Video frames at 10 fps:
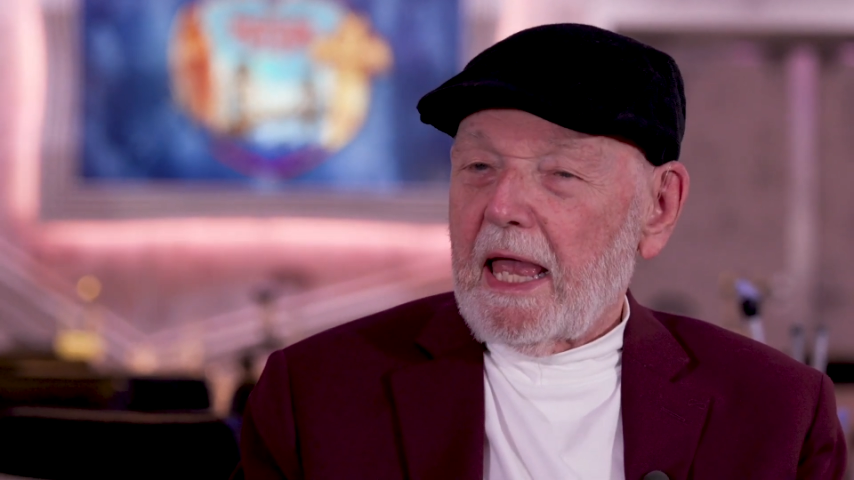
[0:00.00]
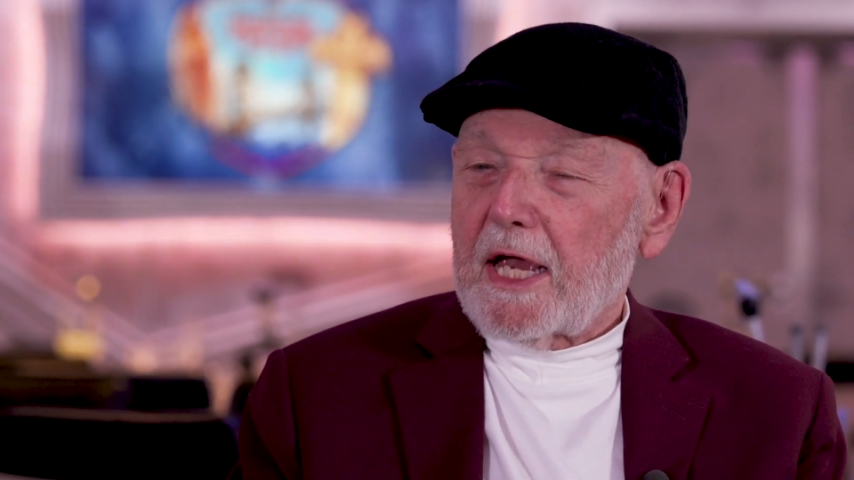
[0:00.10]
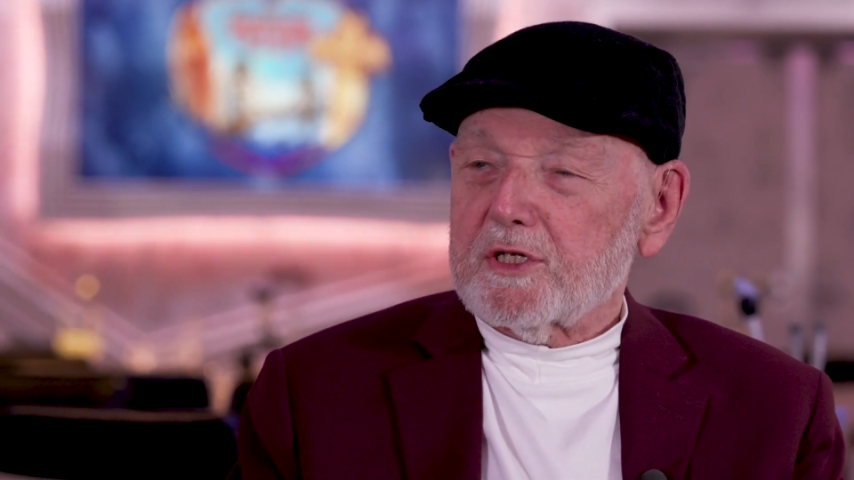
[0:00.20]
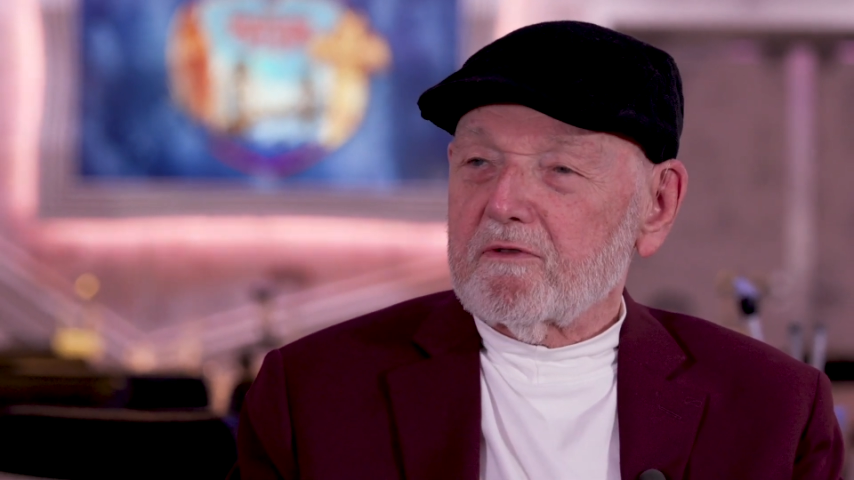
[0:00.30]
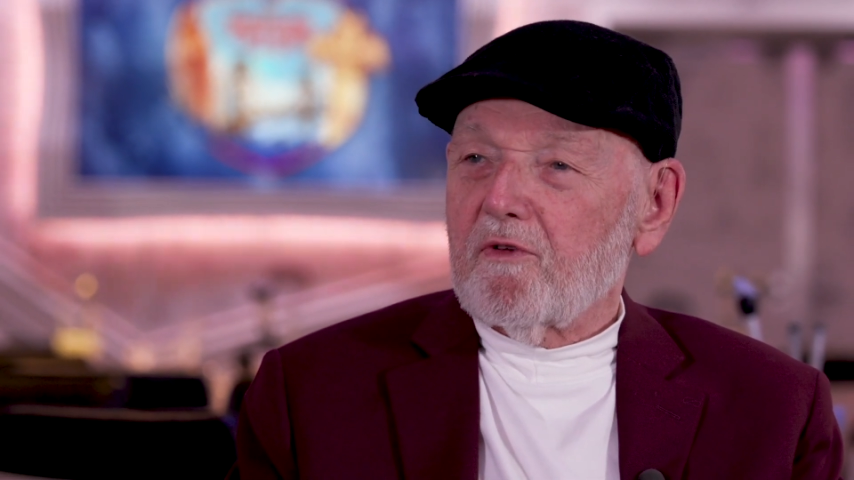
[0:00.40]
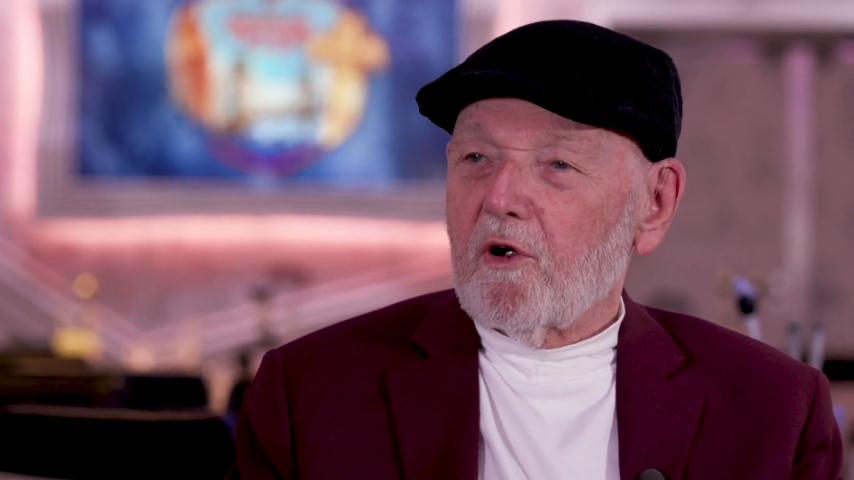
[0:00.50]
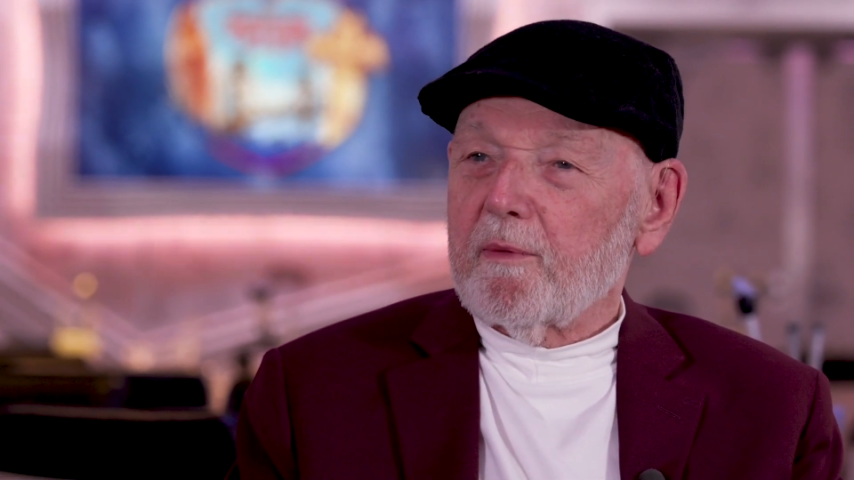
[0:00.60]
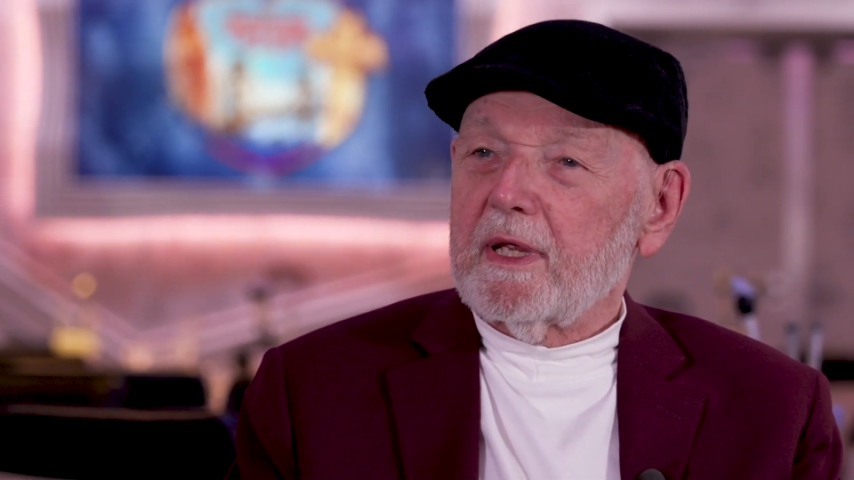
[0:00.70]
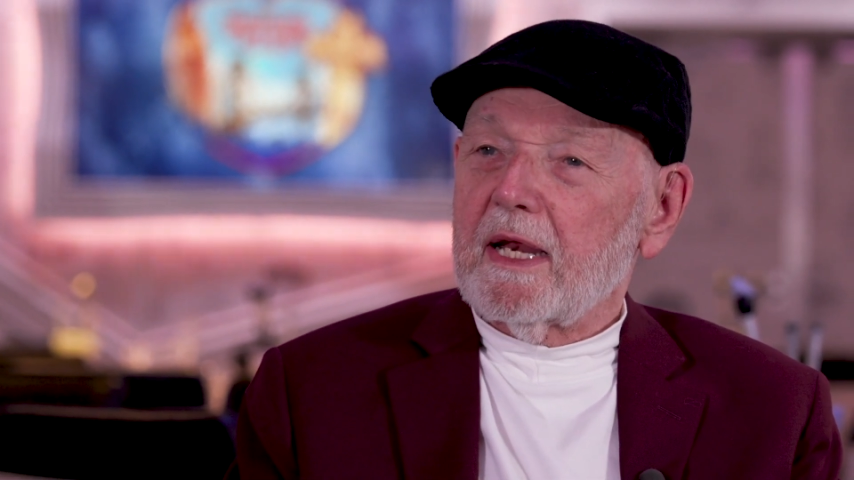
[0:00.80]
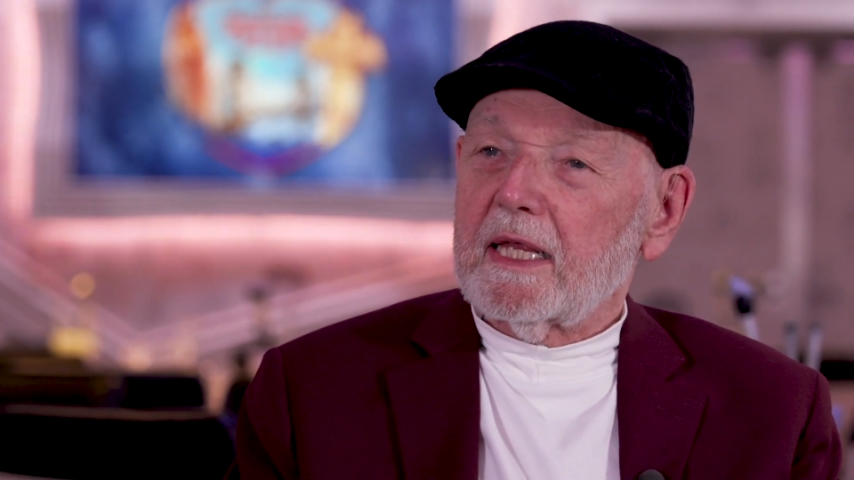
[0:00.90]
cash it
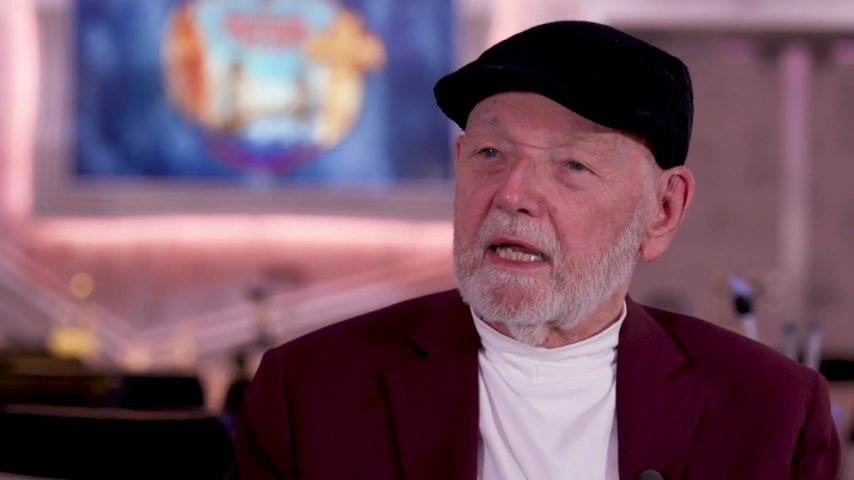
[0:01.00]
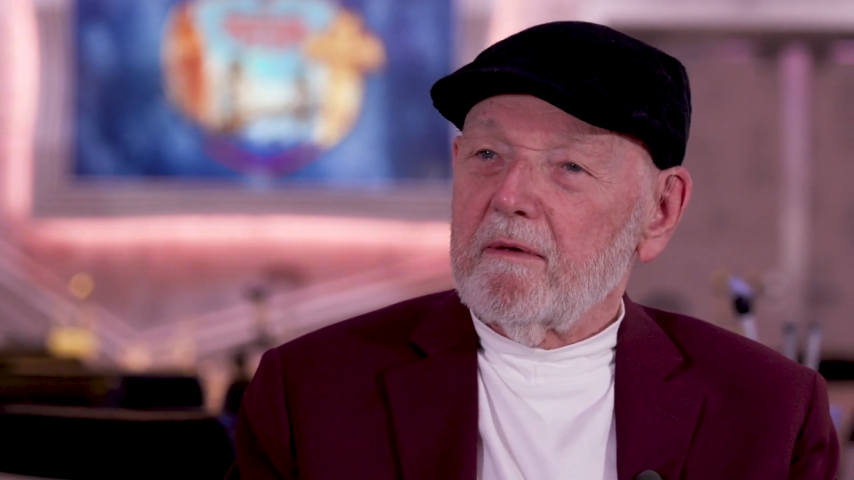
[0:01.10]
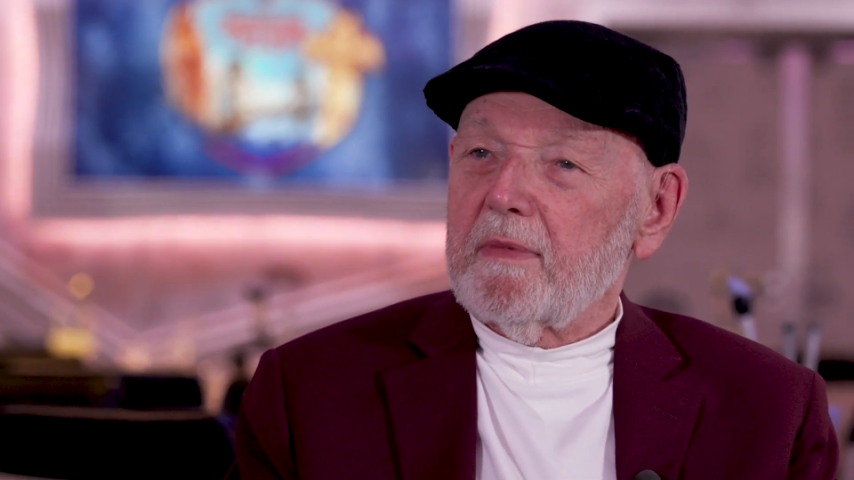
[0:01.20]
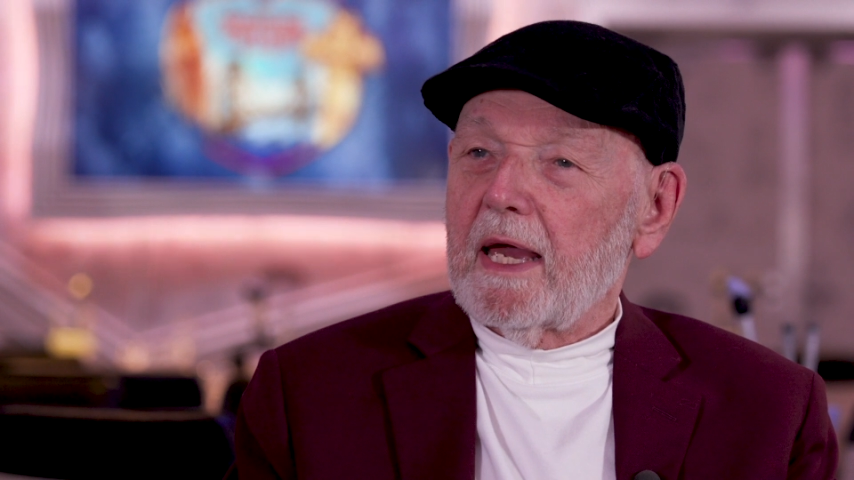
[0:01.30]
for me, and I'd come